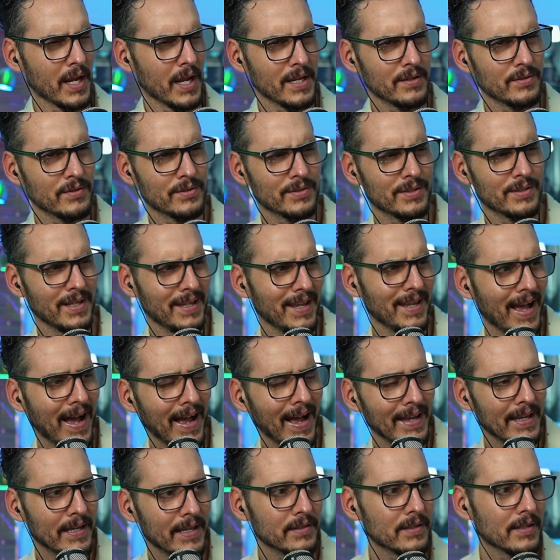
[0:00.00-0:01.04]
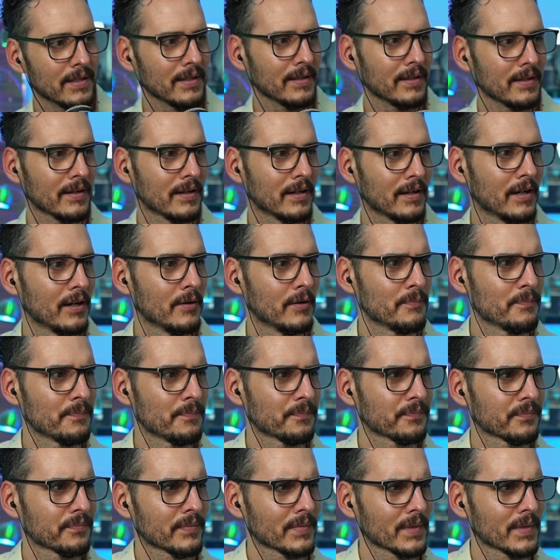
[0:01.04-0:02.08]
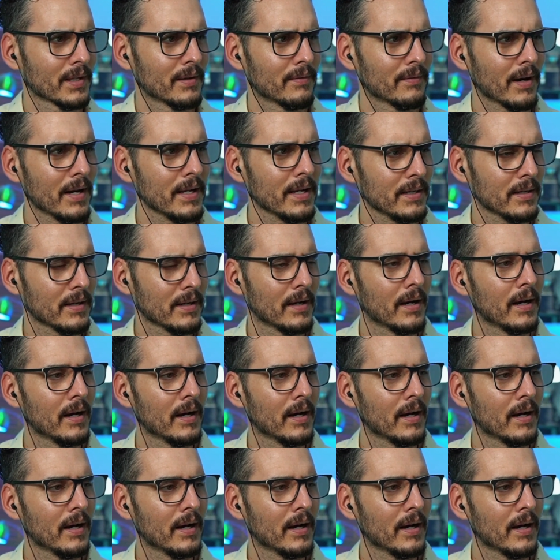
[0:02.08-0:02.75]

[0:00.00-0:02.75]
HCI, I think, right?